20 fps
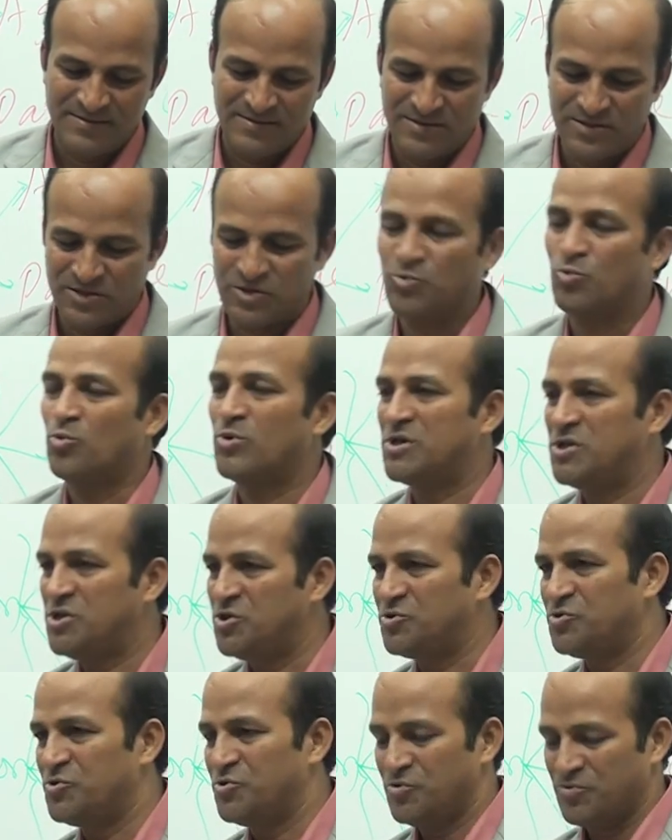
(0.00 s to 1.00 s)
So what do
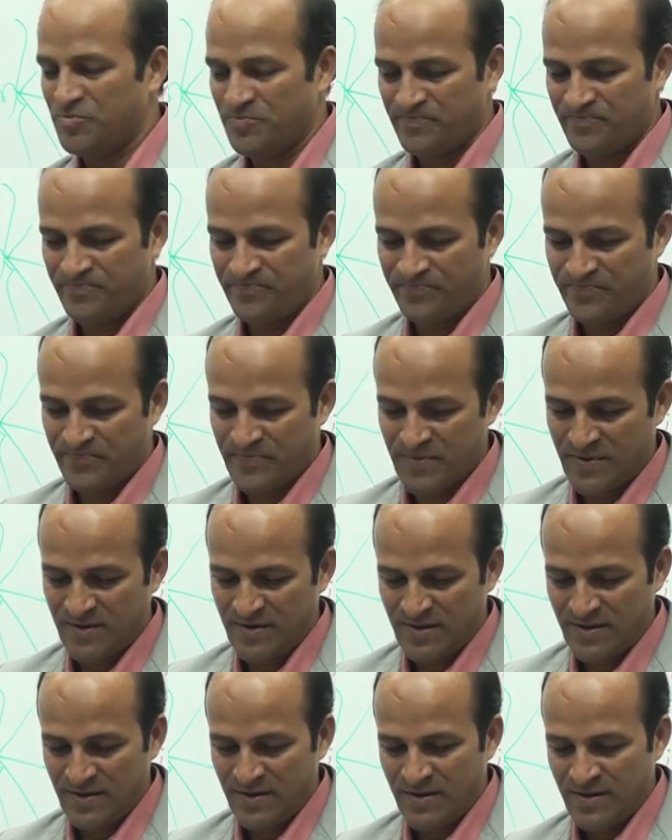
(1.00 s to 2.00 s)
you do?
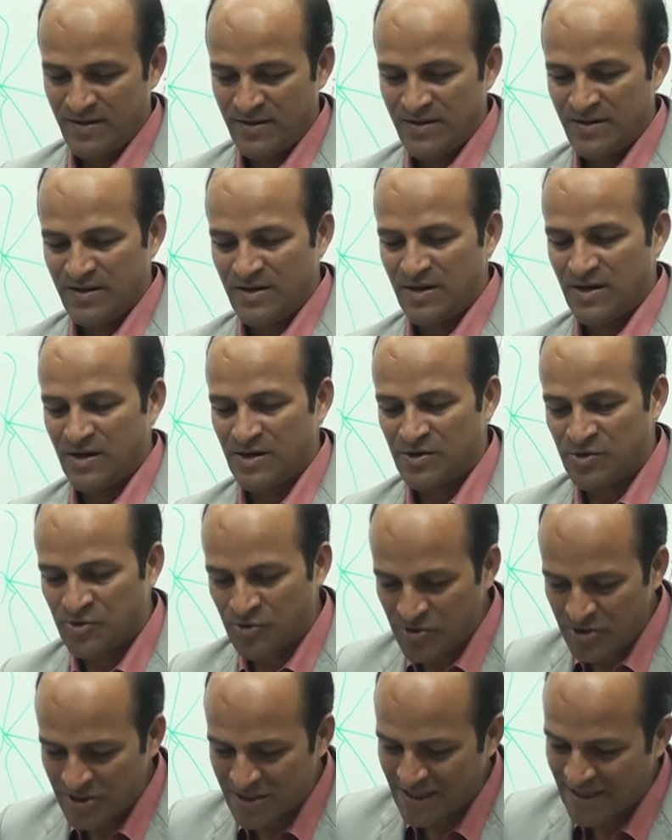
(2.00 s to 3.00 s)
Do
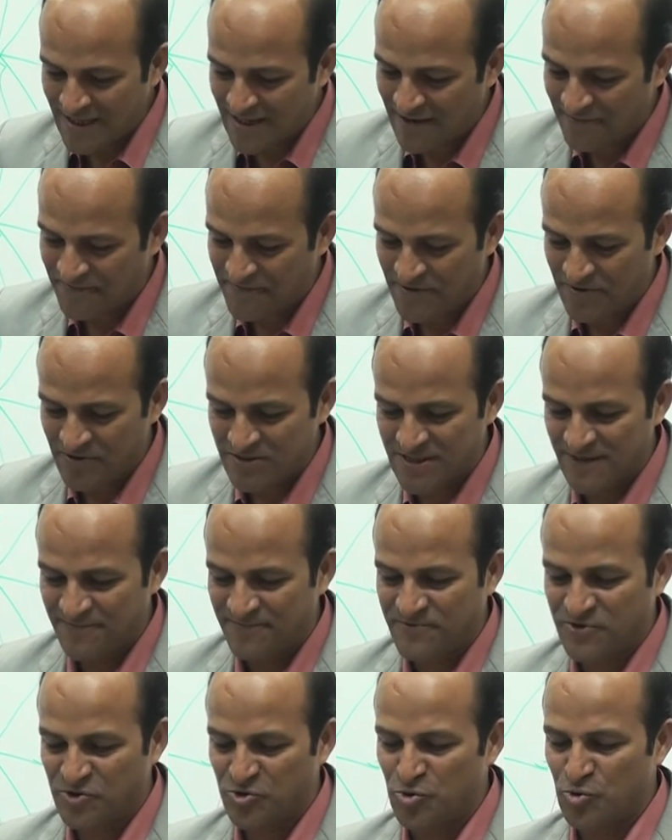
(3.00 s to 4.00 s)
you think of
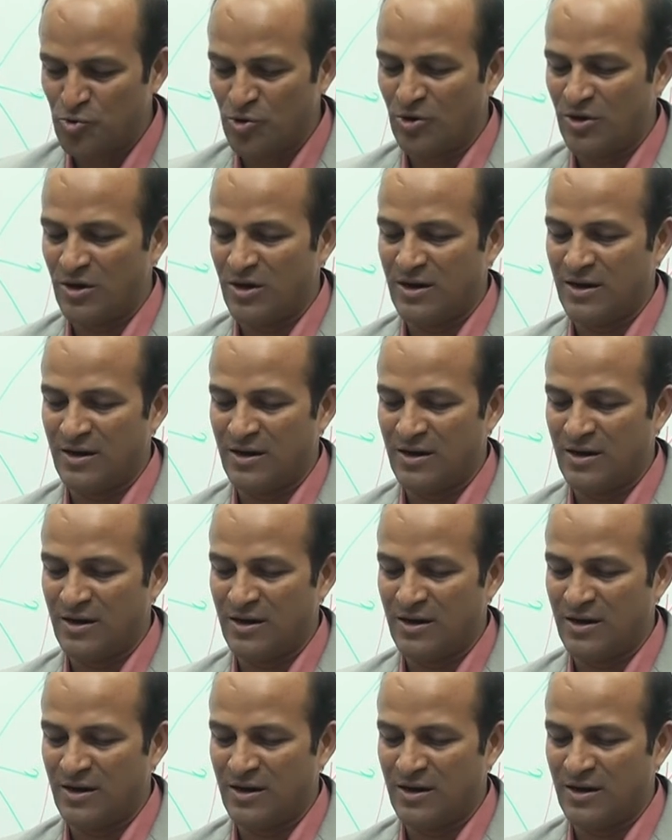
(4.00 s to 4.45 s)
yourself to do?